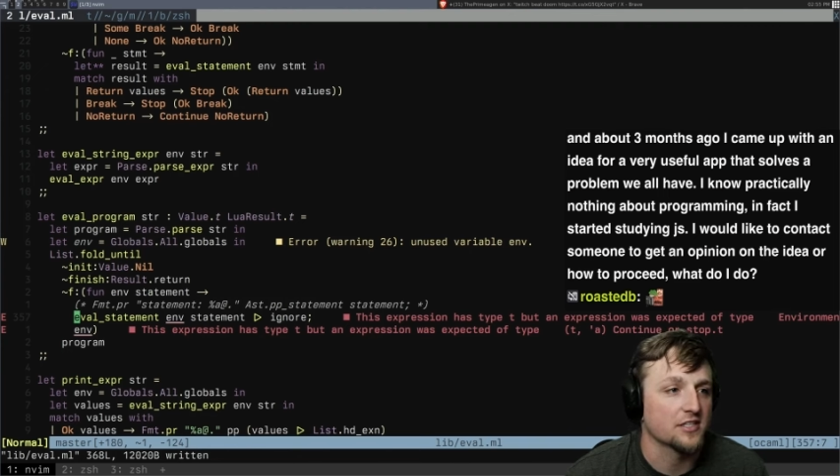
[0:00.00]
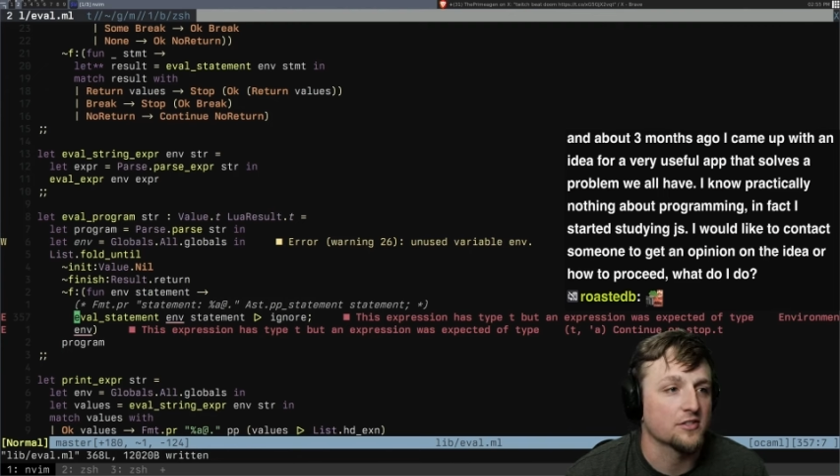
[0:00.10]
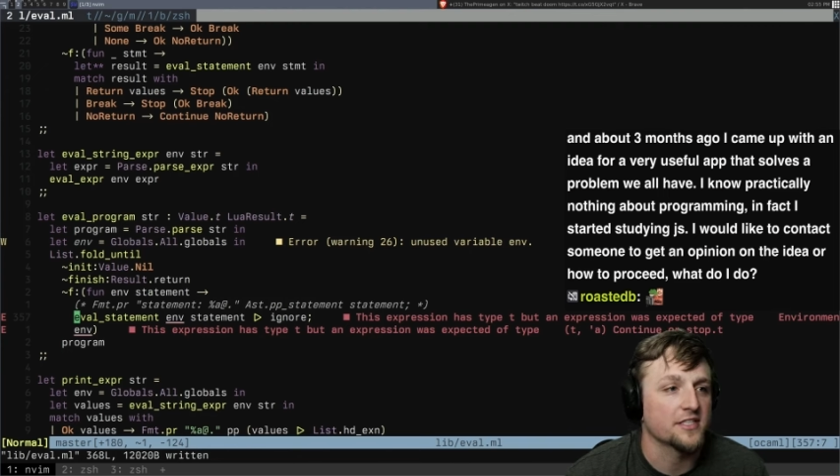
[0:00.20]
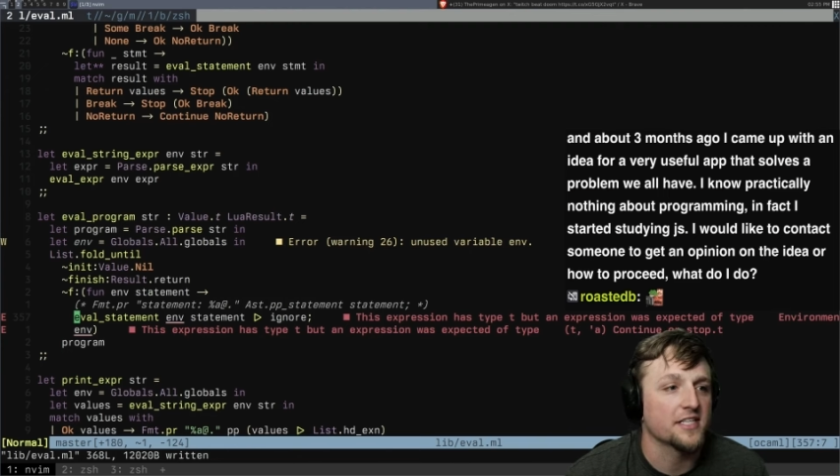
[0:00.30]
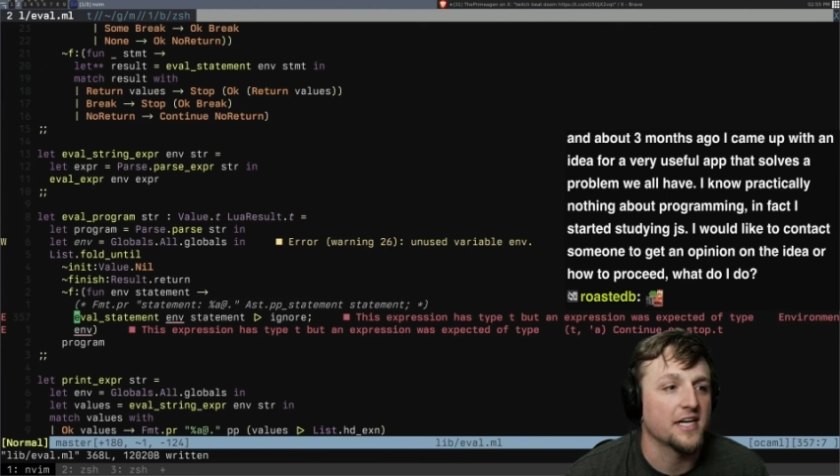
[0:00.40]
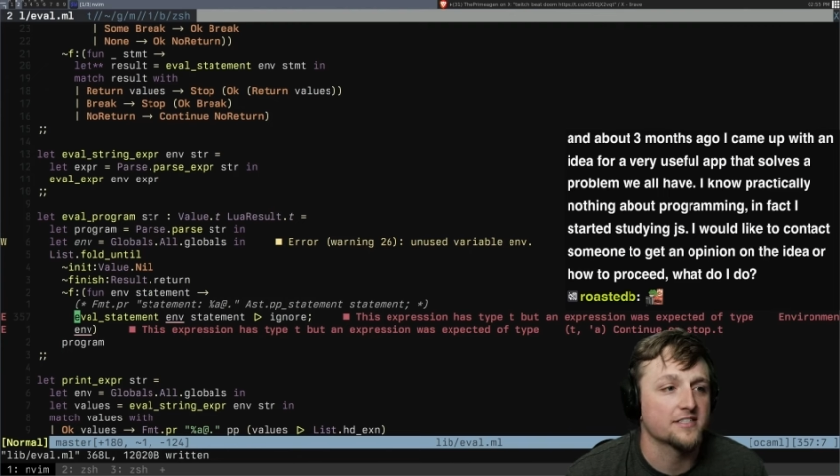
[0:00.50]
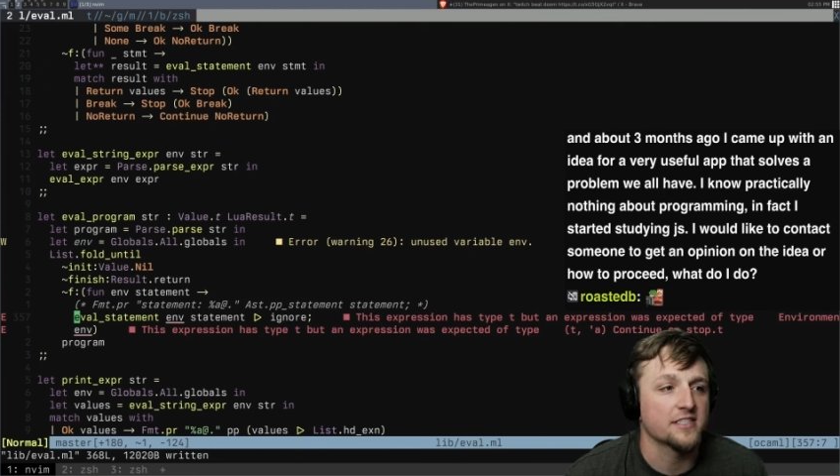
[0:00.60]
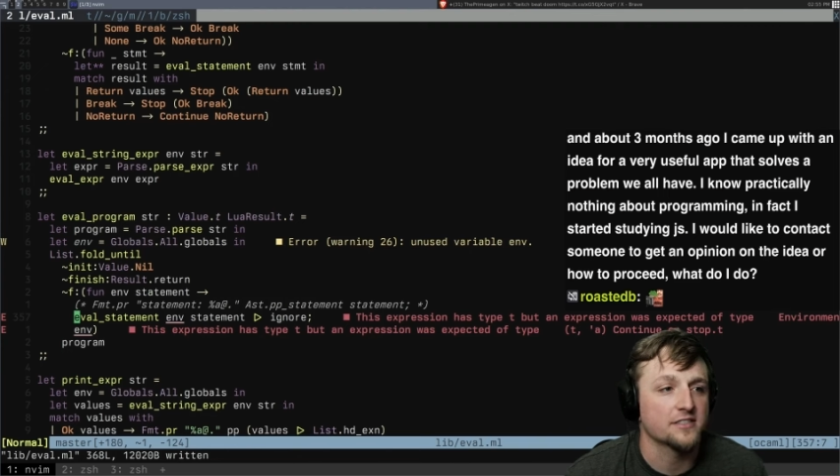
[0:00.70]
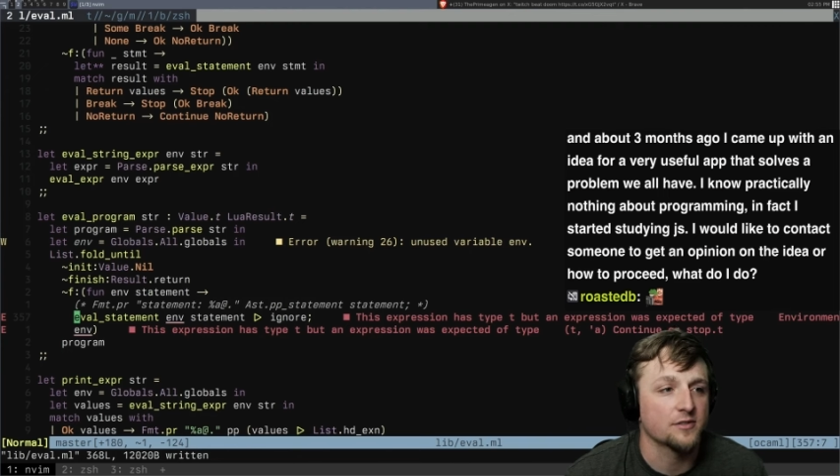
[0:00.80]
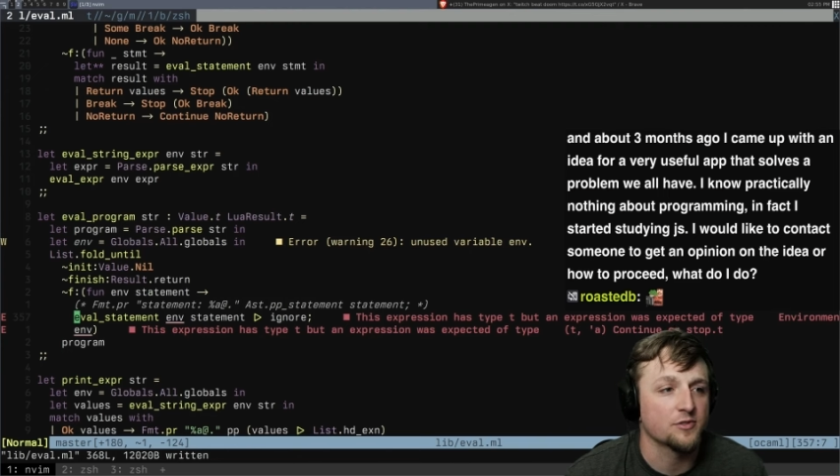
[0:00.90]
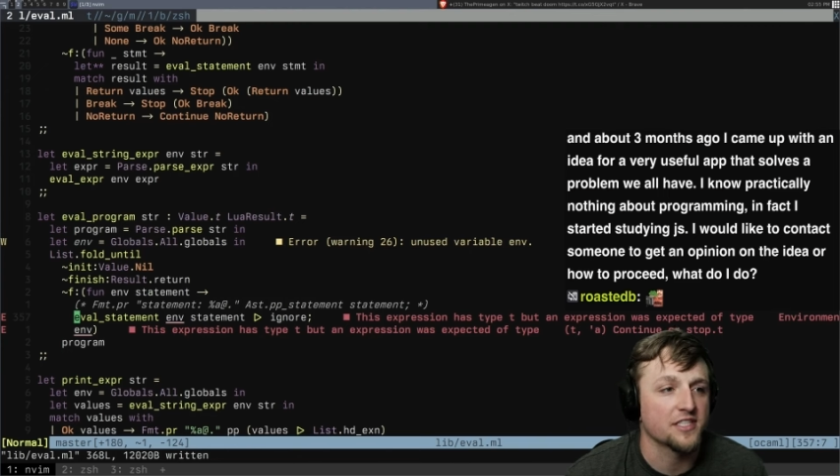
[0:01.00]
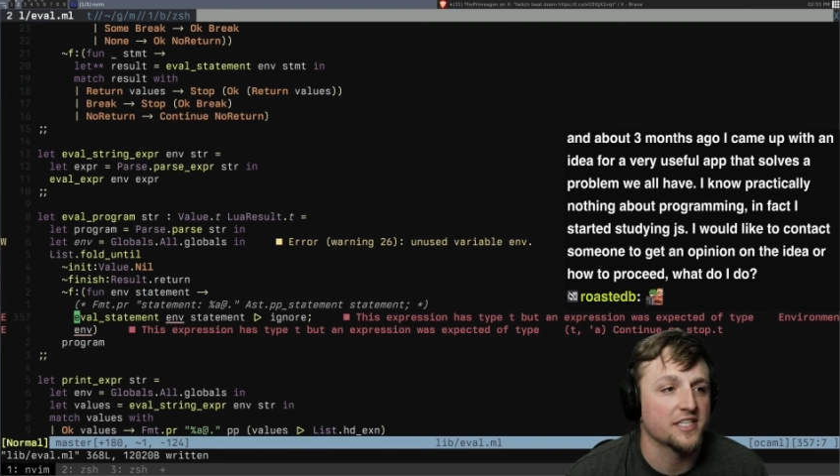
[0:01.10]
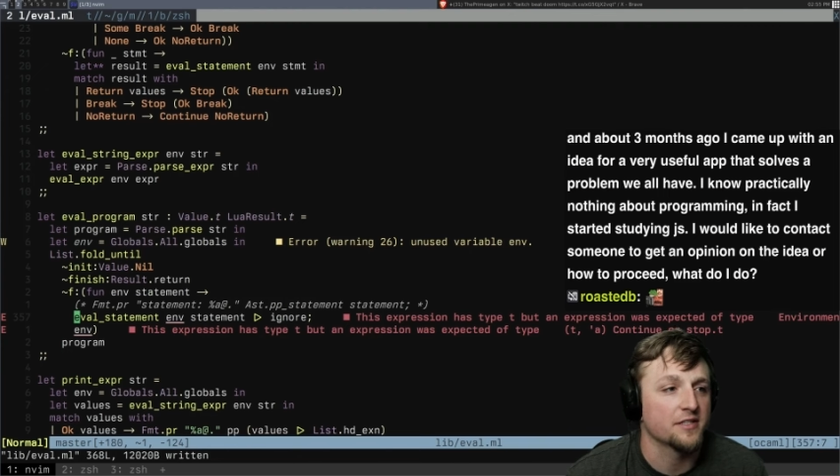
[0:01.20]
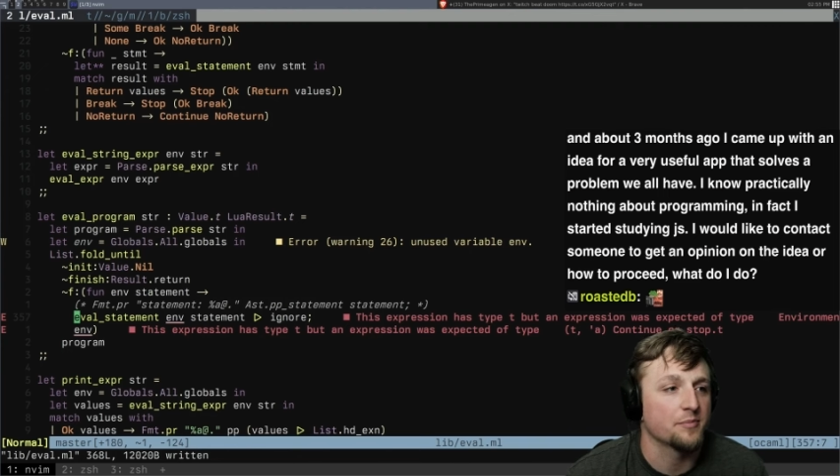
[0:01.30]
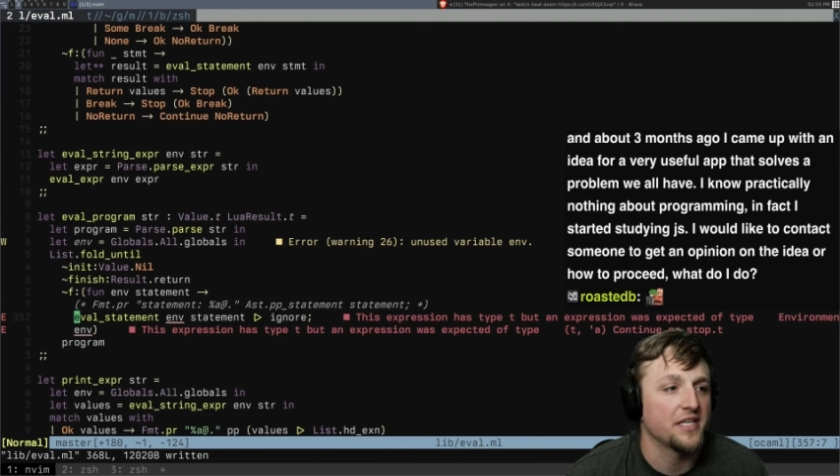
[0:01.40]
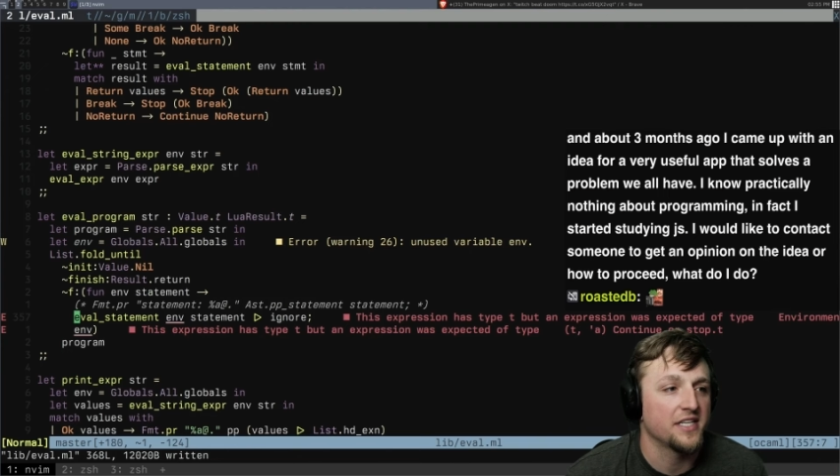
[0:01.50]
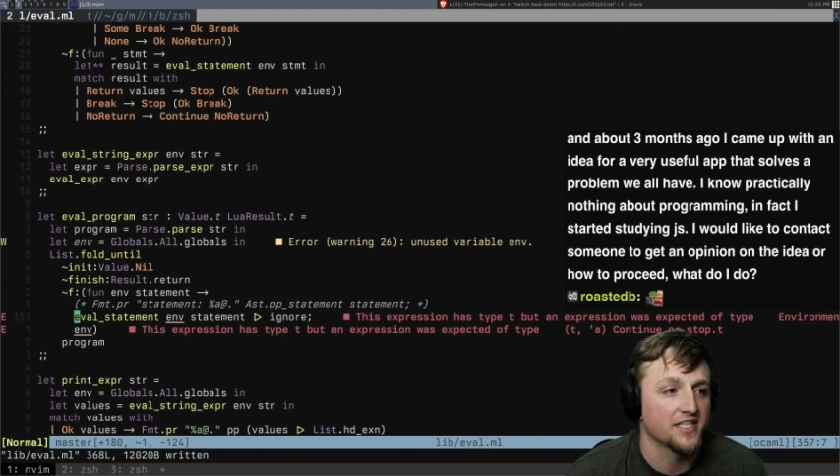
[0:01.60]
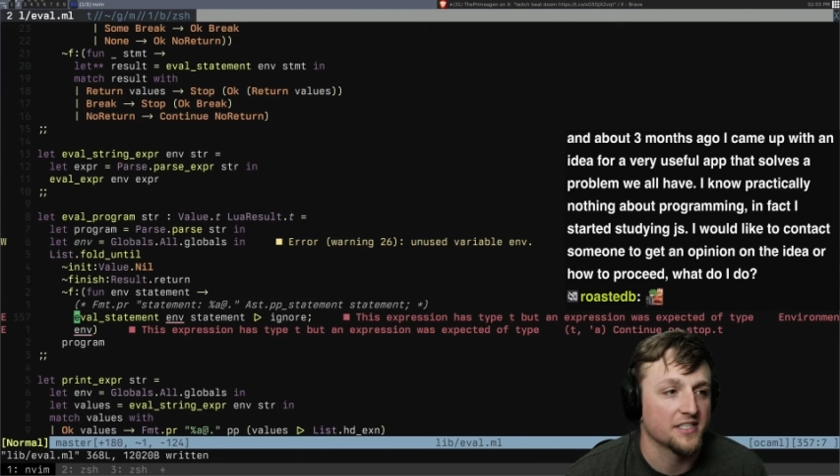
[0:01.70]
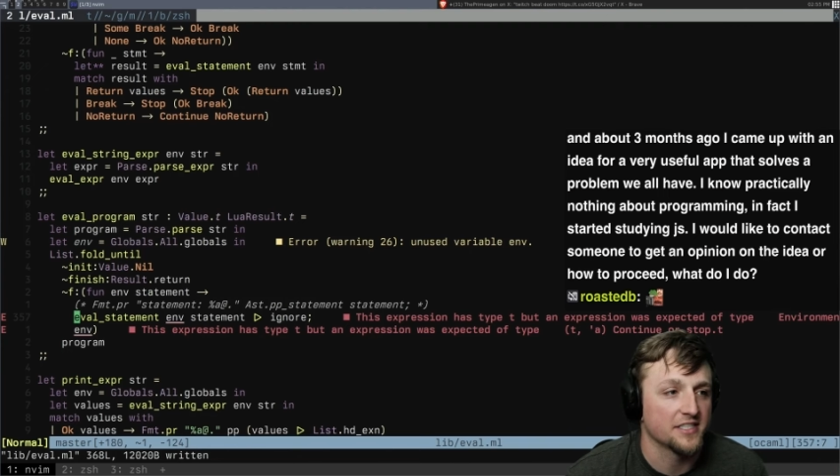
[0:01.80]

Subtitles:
I would like to contact someone to get an opinion on